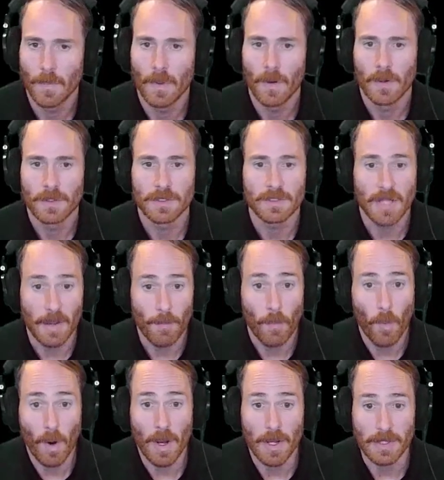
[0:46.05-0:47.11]
Step
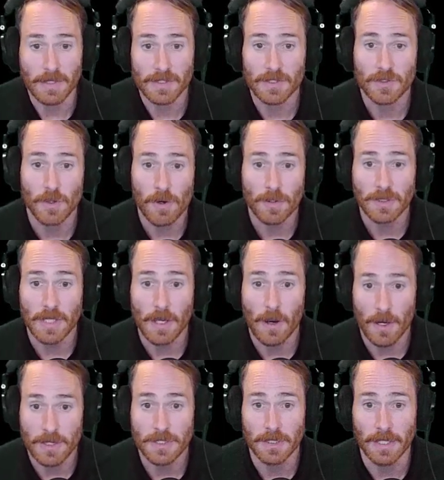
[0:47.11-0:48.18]
one, start the
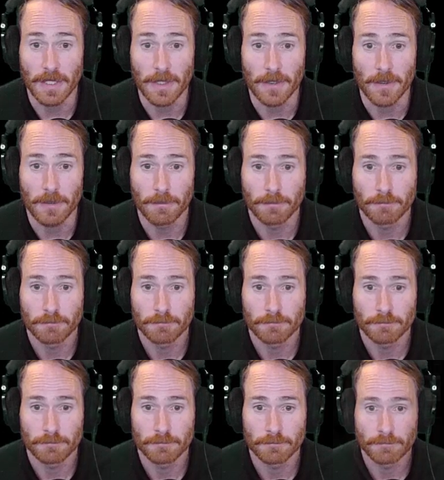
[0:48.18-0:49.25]
oscillator.
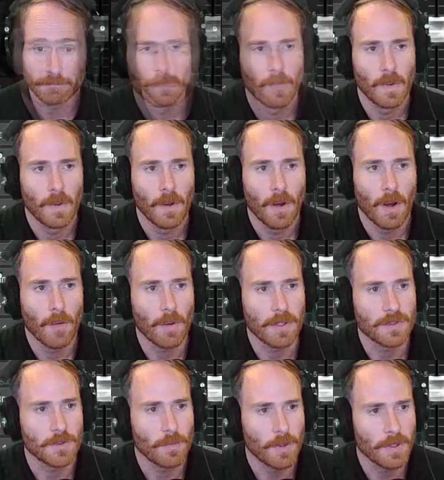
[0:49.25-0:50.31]
All right,
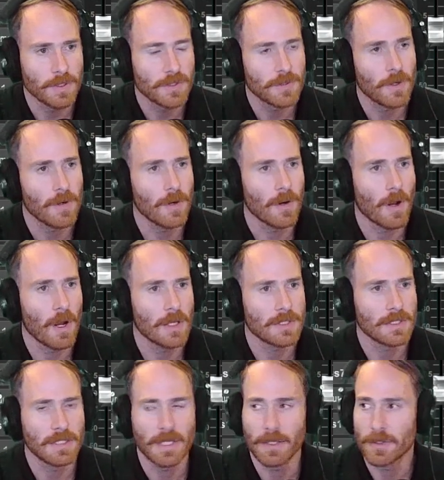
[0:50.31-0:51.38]
so we're going to start our
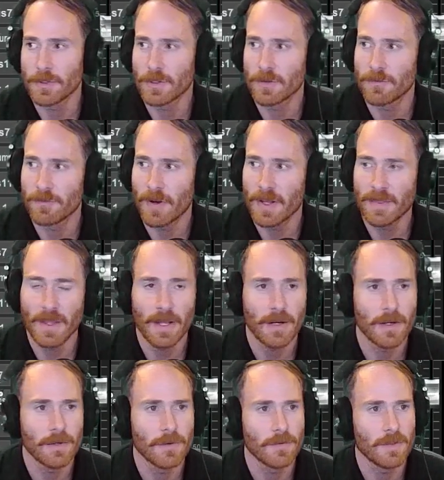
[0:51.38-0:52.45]
oscillator. You can find that
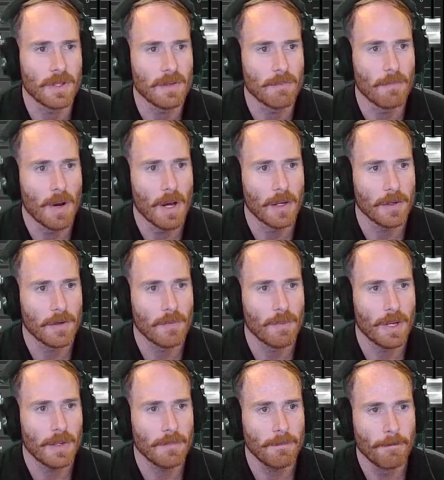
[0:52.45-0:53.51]
under the monitor
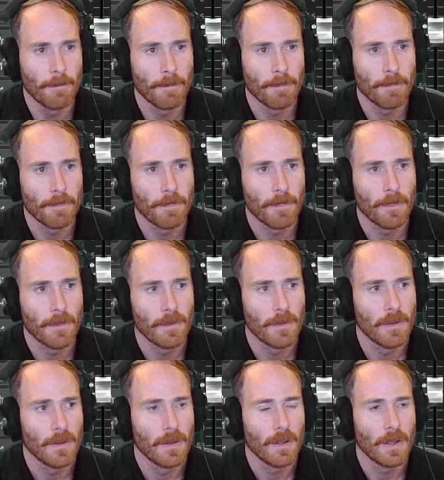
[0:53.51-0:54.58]
button.
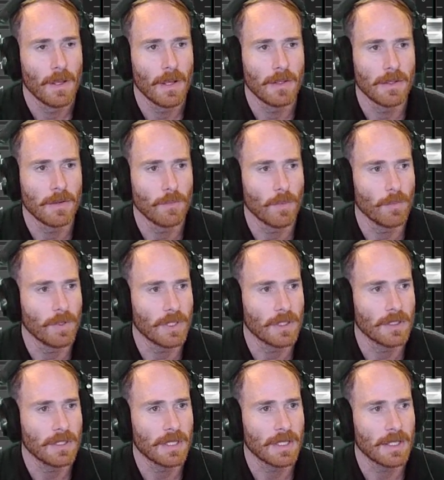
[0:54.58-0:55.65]
And then when we
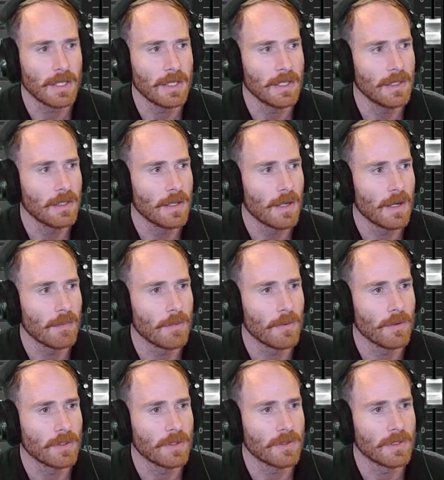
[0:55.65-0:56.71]
click in, I'm
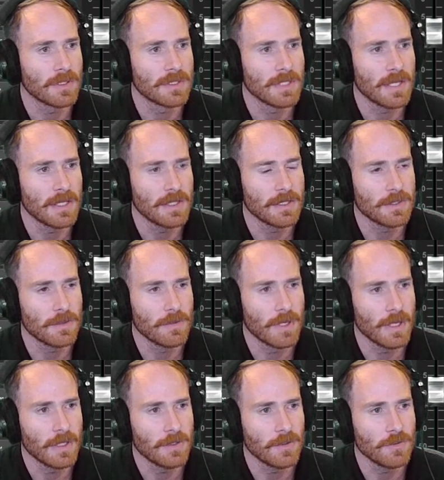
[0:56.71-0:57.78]
going to assign this to an
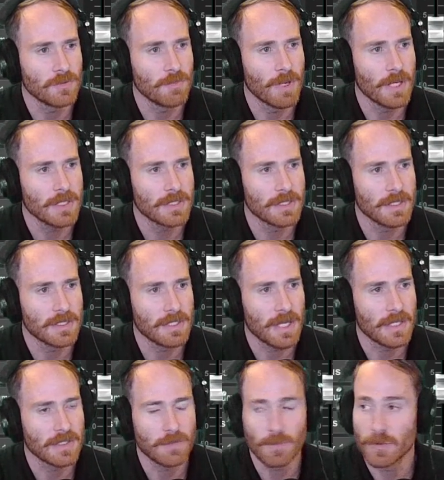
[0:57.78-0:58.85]
unused bus. In this
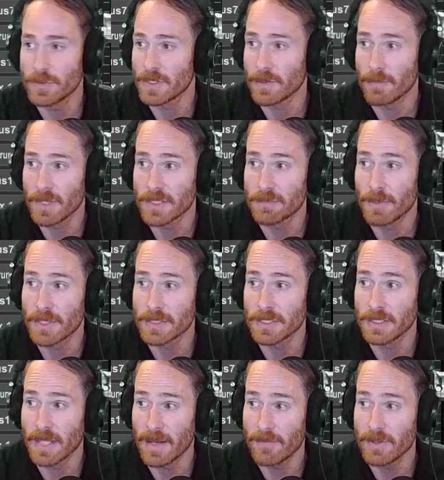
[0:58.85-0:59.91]
case, I'm using mix bus
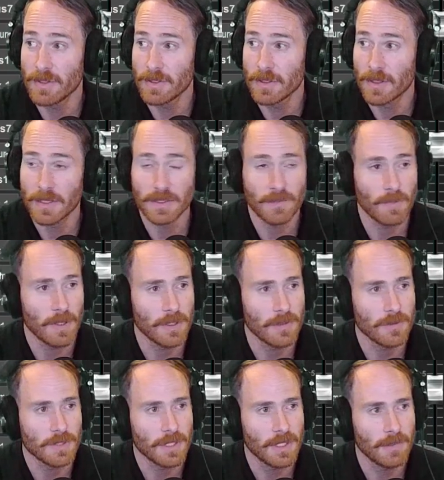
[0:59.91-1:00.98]
11 because I'm not
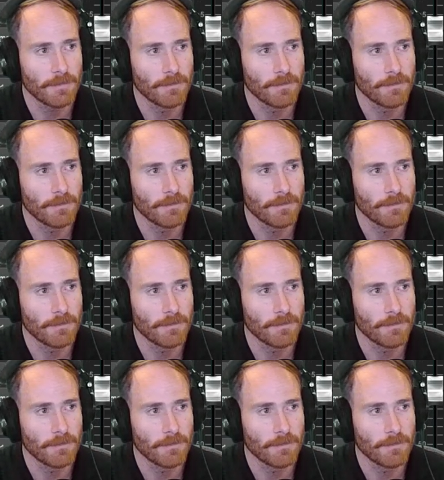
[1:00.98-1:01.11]
using it.